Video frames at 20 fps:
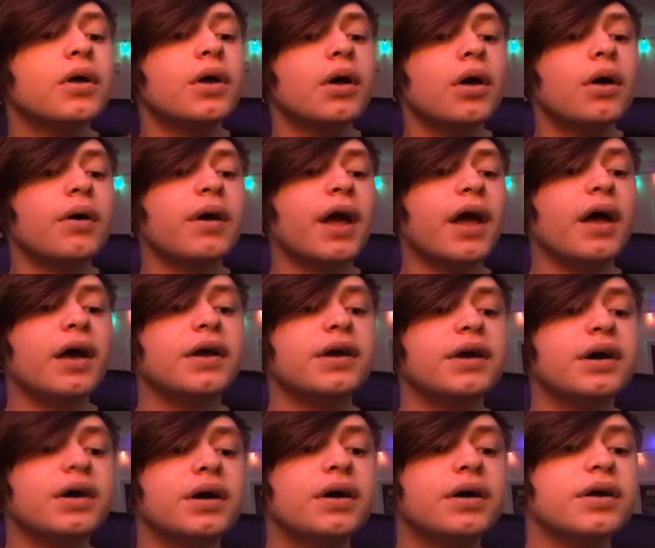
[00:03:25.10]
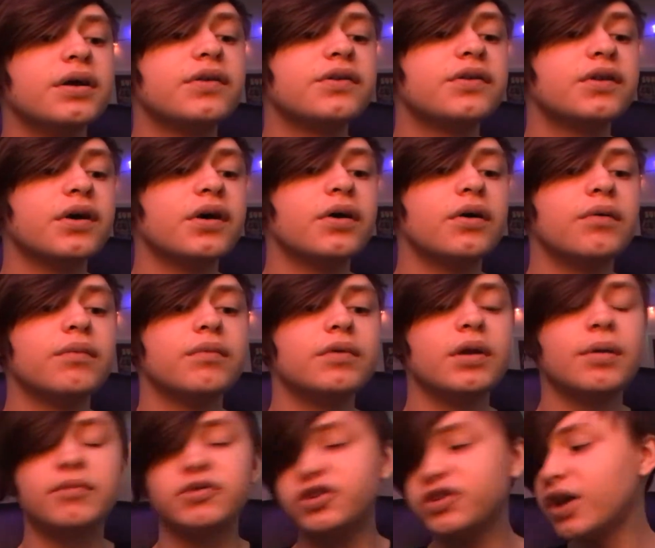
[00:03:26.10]
Okay, so
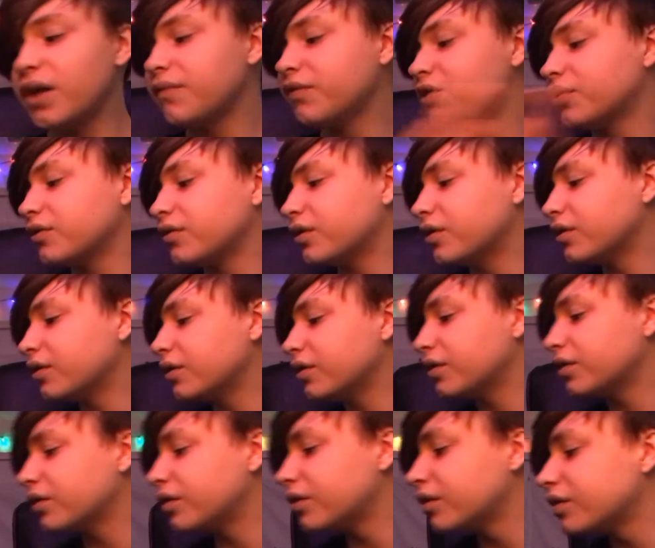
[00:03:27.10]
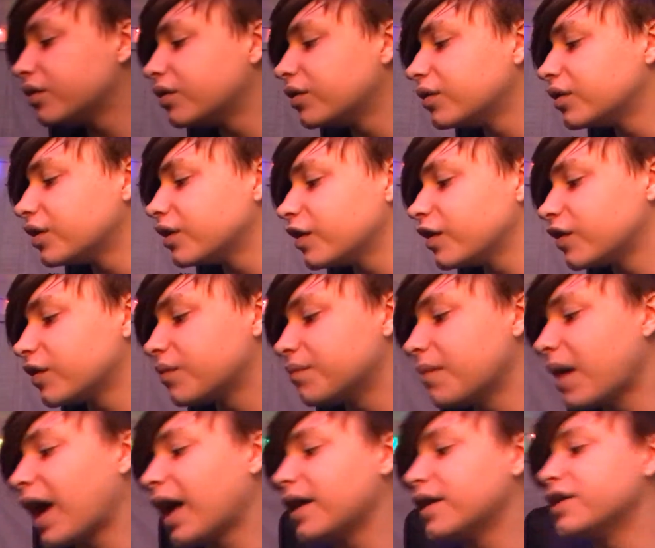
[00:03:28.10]
number seven is
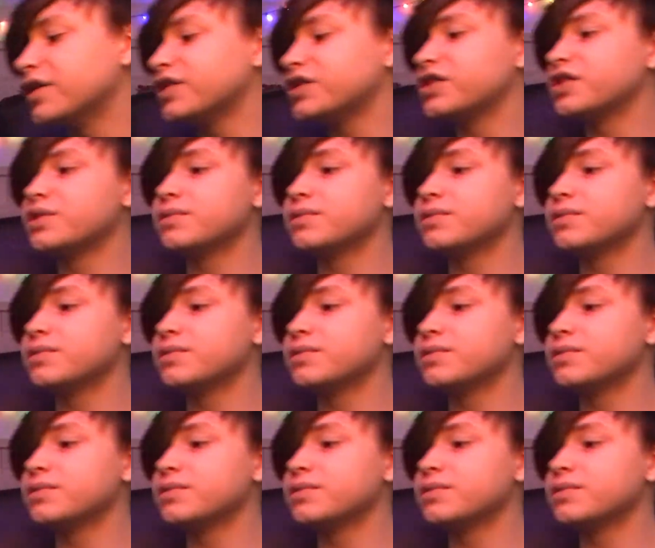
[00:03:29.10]
Madness is